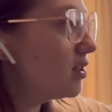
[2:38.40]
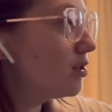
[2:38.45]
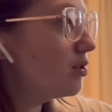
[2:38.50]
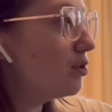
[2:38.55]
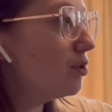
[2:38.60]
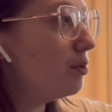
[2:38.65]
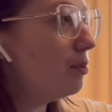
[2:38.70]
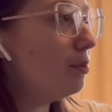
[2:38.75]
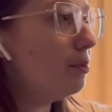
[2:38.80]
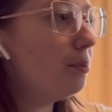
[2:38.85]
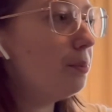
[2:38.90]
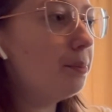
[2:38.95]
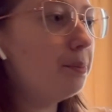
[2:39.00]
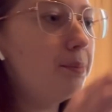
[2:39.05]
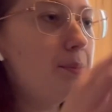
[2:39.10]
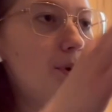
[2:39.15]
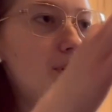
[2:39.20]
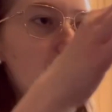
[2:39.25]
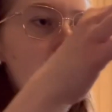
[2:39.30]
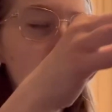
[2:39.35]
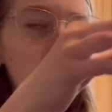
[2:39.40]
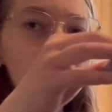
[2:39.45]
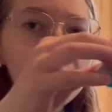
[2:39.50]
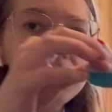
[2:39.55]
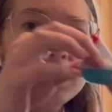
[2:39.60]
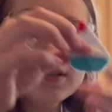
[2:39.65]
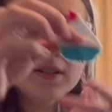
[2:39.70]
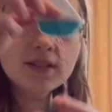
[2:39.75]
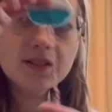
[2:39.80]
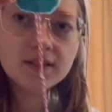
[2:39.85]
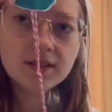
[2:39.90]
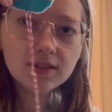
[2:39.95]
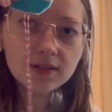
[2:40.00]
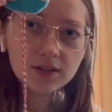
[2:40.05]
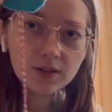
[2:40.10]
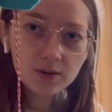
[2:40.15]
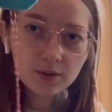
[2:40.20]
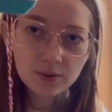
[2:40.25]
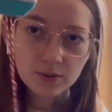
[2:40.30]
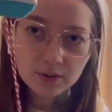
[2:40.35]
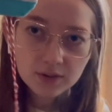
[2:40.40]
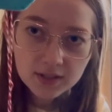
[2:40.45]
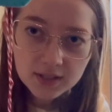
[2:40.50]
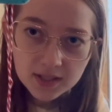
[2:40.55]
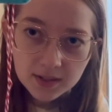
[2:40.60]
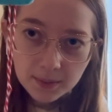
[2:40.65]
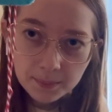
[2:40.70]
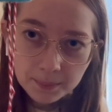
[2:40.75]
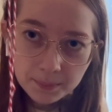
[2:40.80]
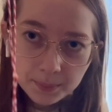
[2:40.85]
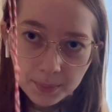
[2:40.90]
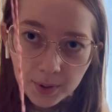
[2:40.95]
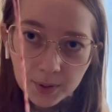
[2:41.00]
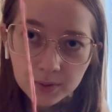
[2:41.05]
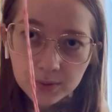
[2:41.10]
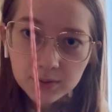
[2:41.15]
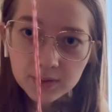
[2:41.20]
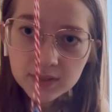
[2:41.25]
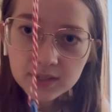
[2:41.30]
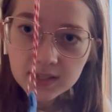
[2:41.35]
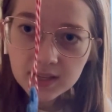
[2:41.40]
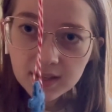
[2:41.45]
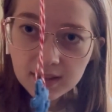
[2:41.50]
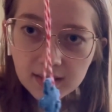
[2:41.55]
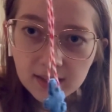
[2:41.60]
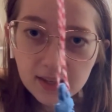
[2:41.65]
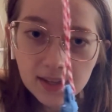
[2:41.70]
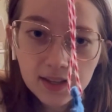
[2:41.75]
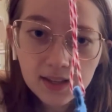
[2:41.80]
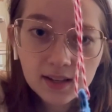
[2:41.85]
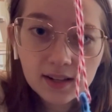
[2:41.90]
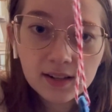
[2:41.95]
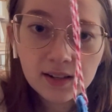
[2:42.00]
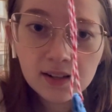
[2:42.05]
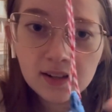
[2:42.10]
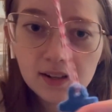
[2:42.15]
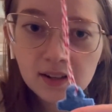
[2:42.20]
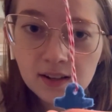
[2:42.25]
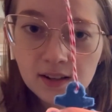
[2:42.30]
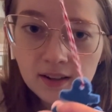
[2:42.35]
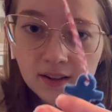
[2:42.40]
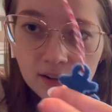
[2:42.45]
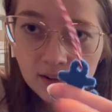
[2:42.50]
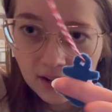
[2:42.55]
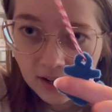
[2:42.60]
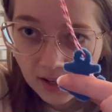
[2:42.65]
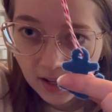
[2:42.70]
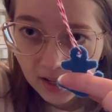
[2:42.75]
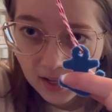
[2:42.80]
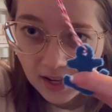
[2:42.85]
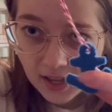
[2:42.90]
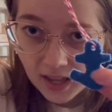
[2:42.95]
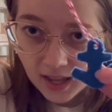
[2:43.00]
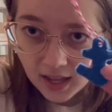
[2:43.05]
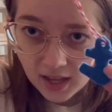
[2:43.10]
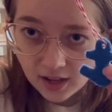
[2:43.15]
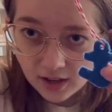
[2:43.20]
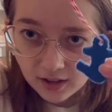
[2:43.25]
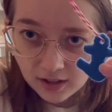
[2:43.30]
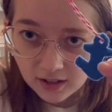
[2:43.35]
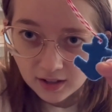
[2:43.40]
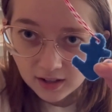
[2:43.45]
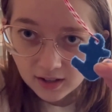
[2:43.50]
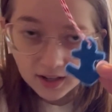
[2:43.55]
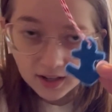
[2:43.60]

little bookmarks, so it's a boat and then an anchor